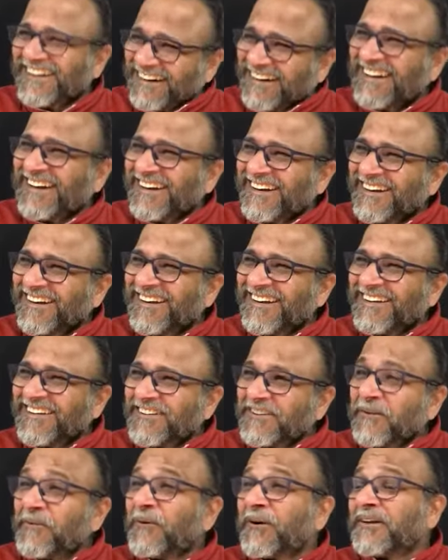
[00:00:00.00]
Correct.
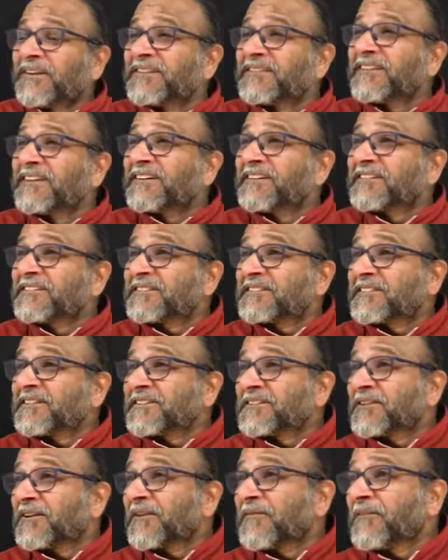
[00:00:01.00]
So, what is the
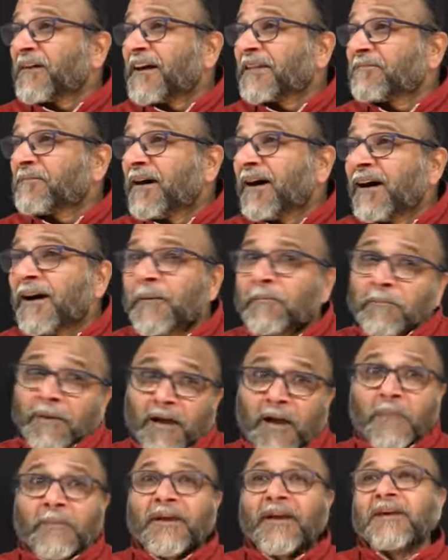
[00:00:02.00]
destruction of Atma?
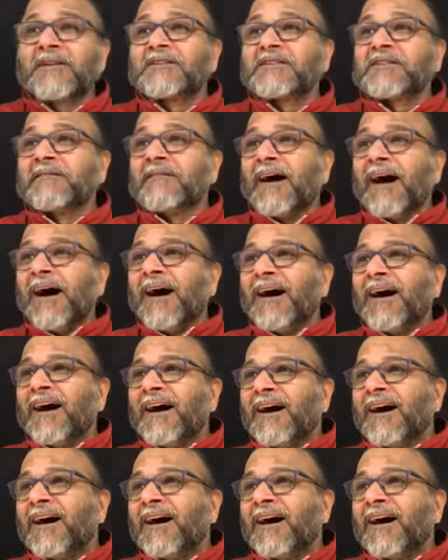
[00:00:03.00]
Becoming a Jiva.